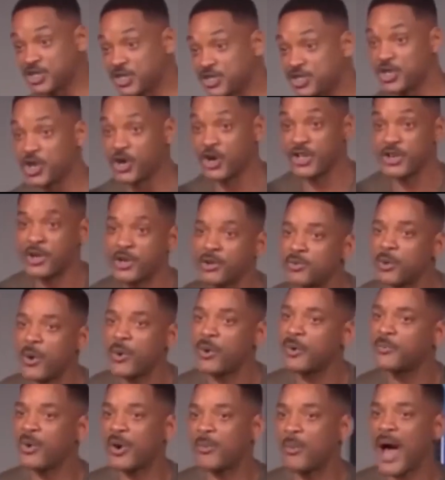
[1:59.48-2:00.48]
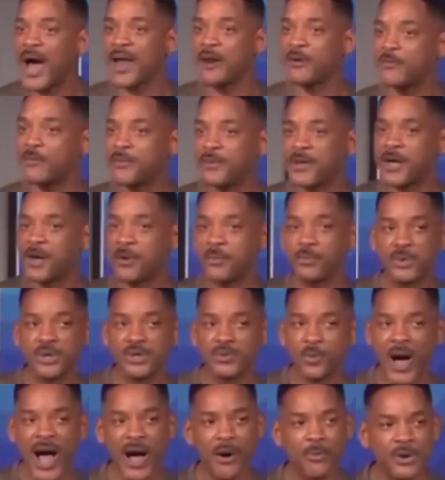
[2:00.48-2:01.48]
you're doing, you, well, why the hell,
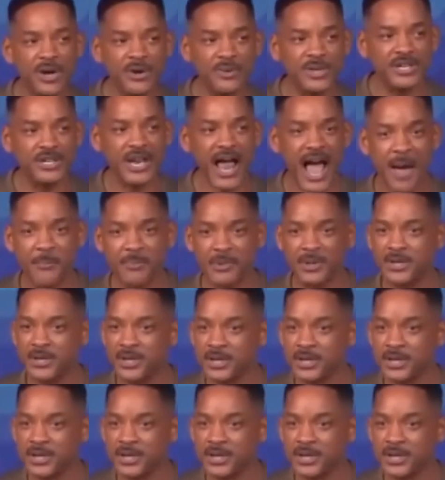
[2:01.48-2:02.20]
why, what could happen?